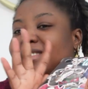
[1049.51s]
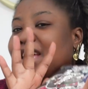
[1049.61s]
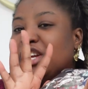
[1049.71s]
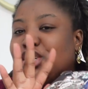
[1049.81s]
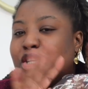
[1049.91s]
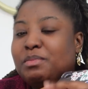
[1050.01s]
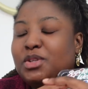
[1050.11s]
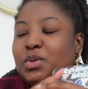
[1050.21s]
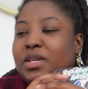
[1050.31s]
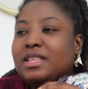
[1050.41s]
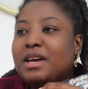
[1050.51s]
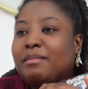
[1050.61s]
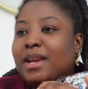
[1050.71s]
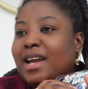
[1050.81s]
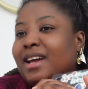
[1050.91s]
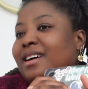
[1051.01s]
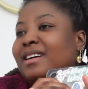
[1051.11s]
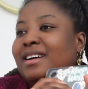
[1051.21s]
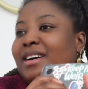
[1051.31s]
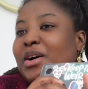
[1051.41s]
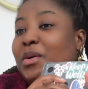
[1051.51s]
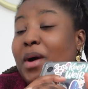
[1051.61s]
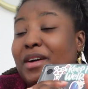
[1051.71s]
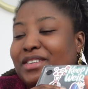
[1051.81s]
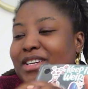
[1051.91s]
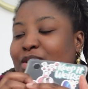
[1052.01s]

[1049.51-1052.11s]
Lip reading: tension between them, like whatever.